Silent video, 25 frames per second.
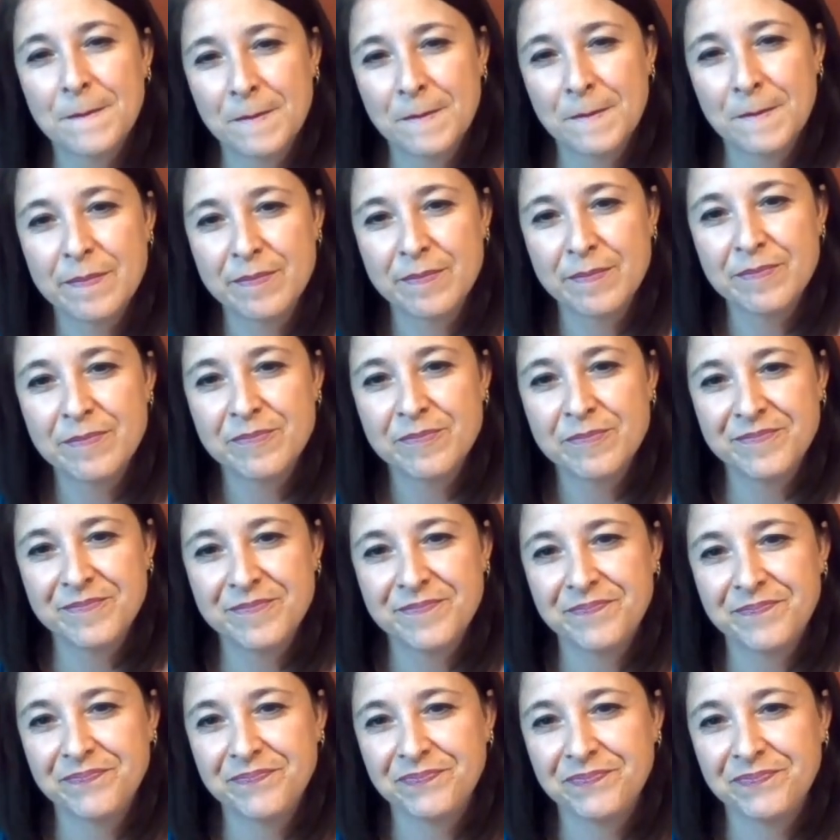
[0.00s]

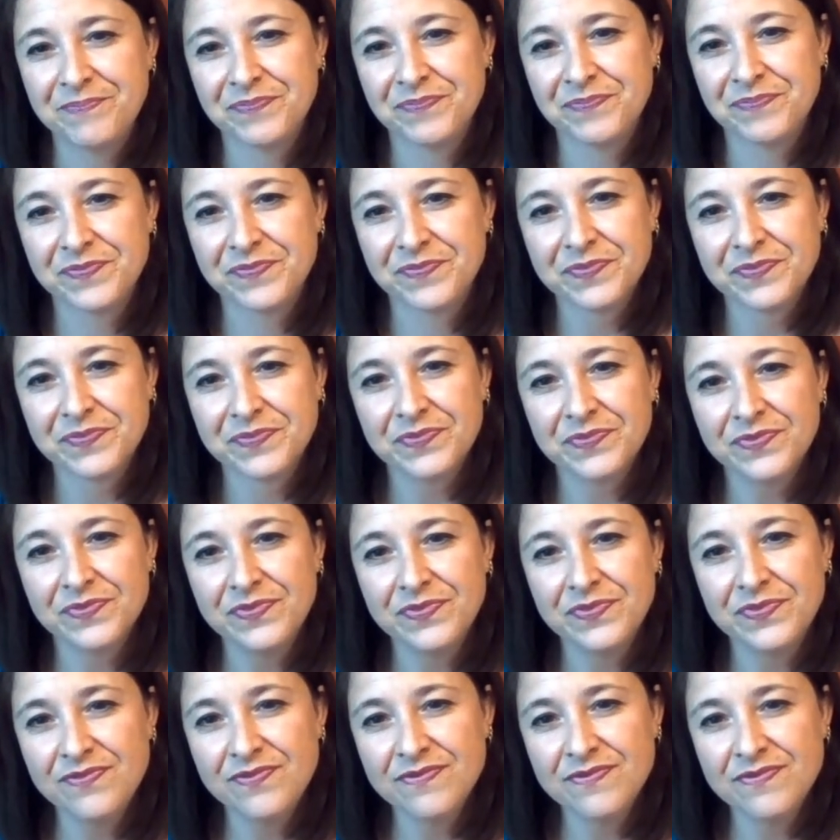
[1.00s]

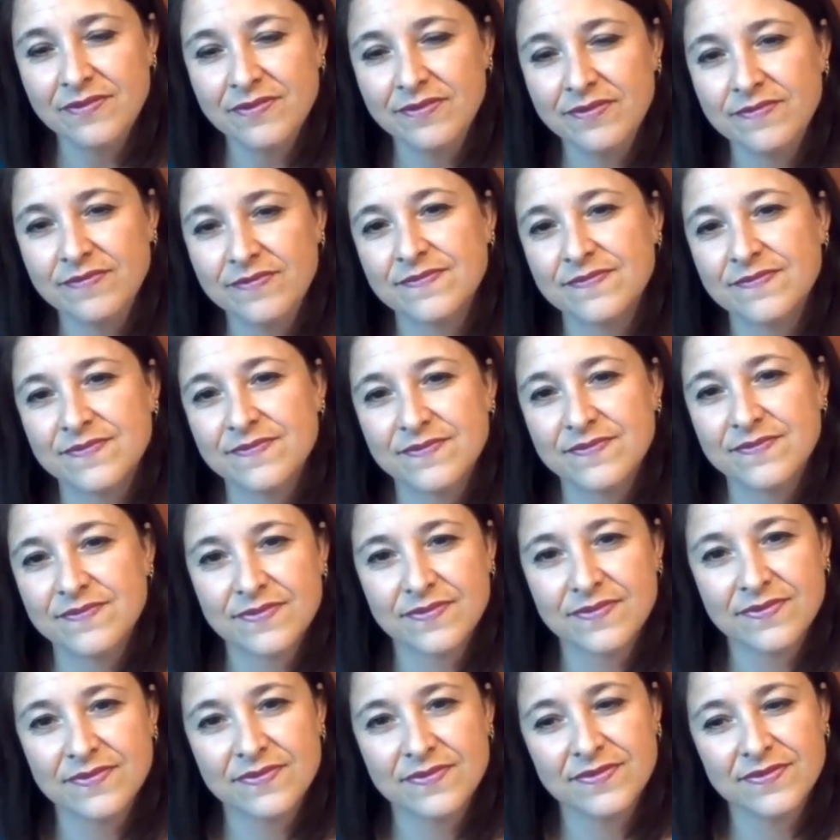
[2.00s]

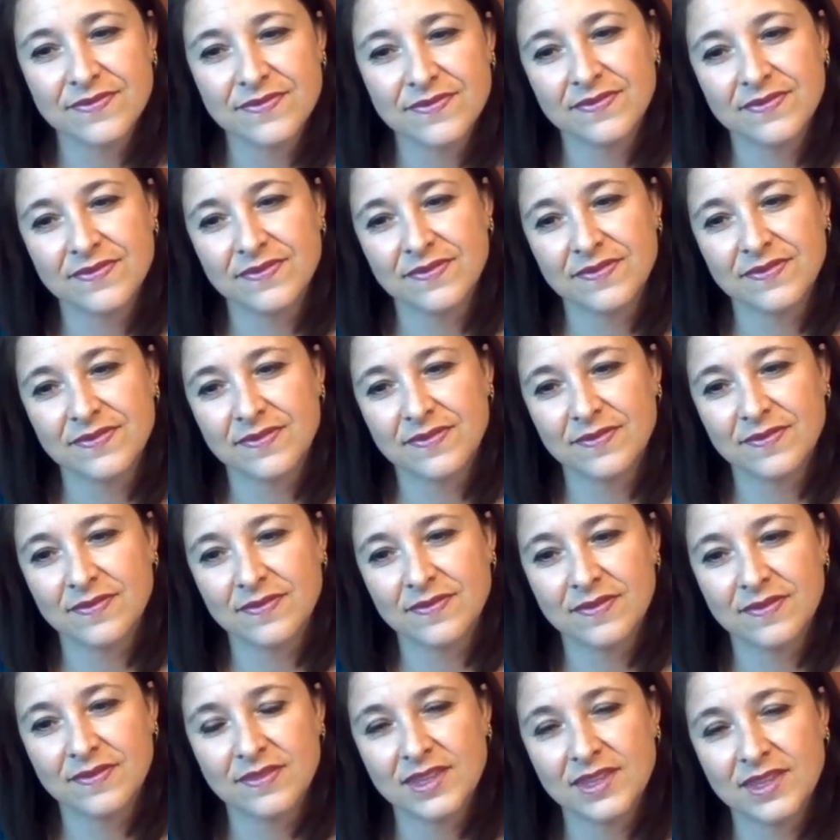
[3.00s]

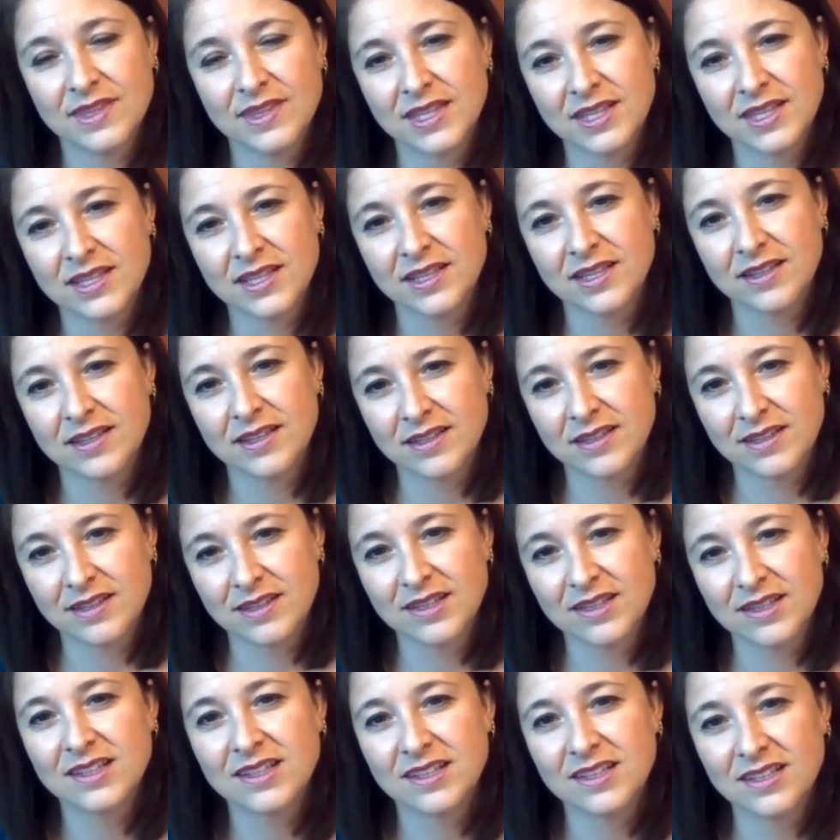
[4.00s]

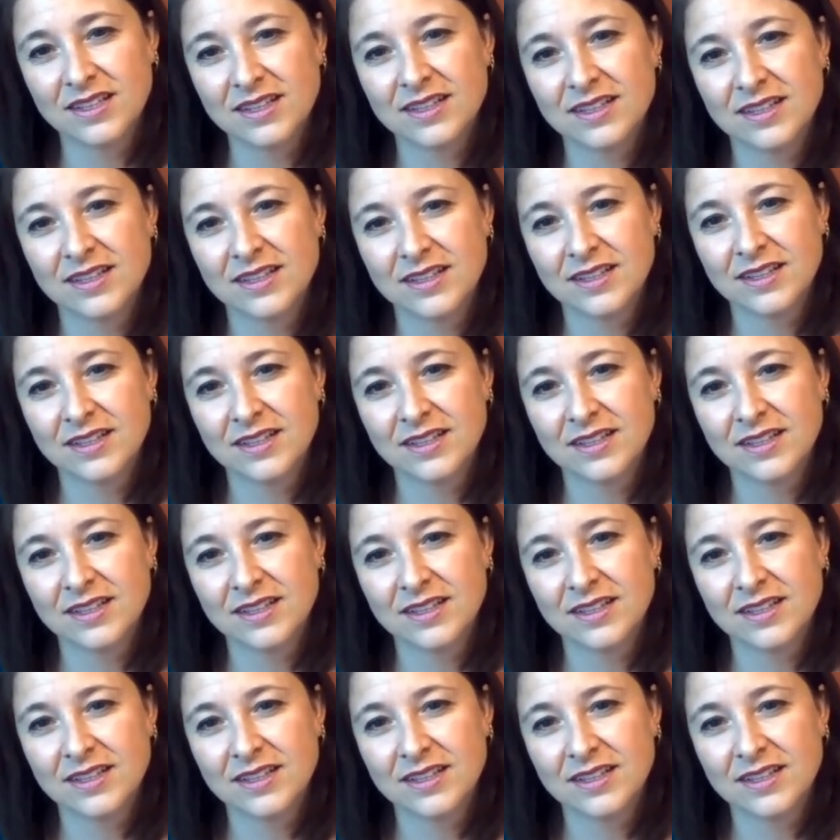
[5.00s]
(silent)